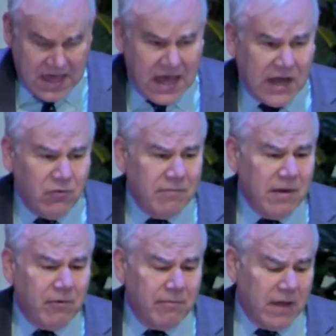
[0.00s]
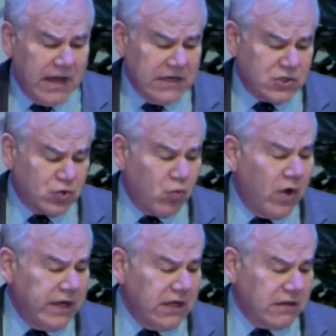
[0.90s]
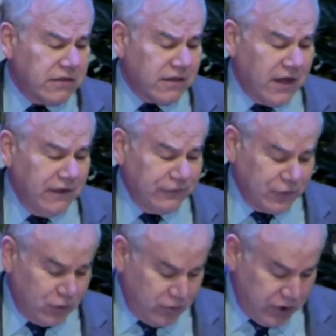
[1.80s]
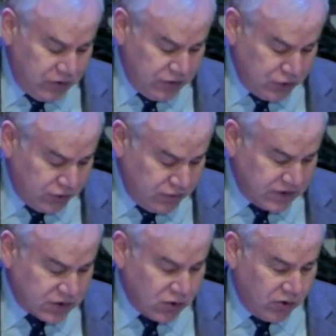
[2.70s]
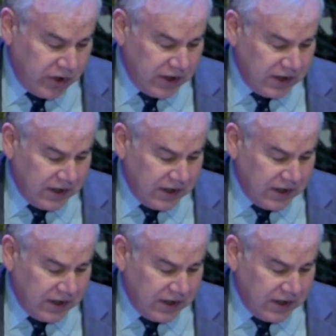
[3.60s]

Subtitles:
I remember my 20th high school reunion, true story.